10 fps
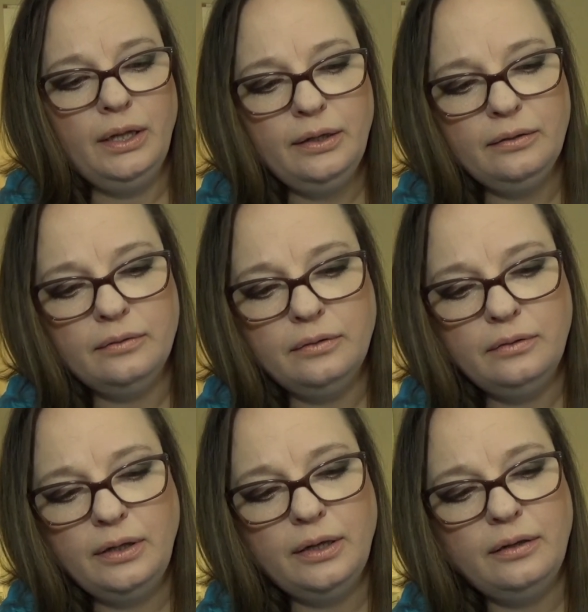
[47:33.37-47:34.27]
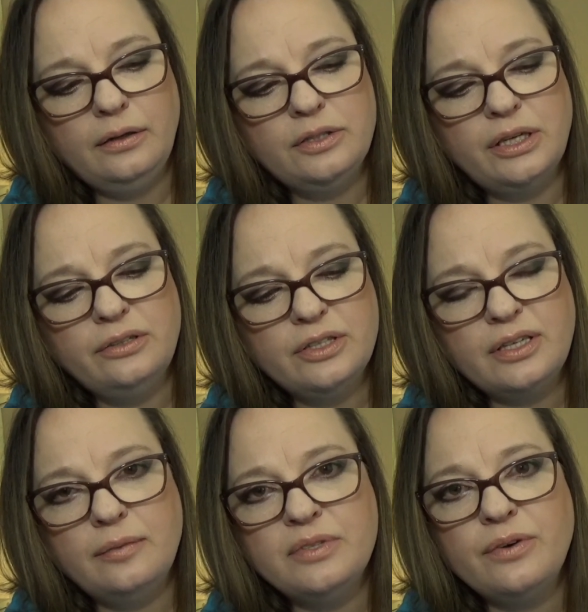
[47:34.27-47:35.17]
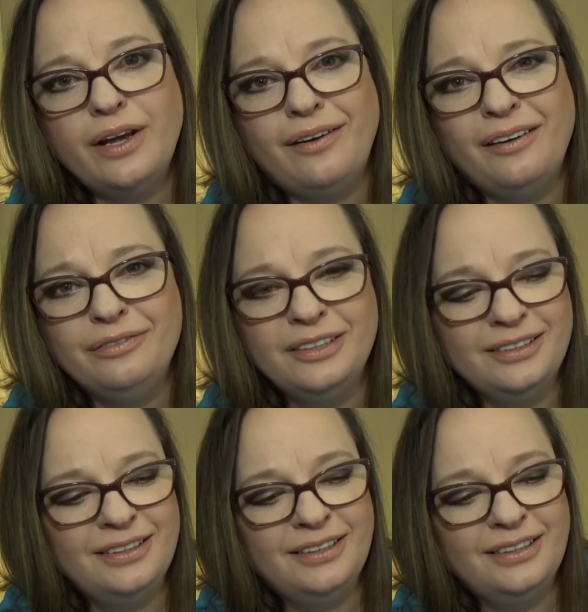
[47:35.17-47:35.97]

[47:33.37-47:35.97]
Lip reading: Yeah, the gel just comes right off.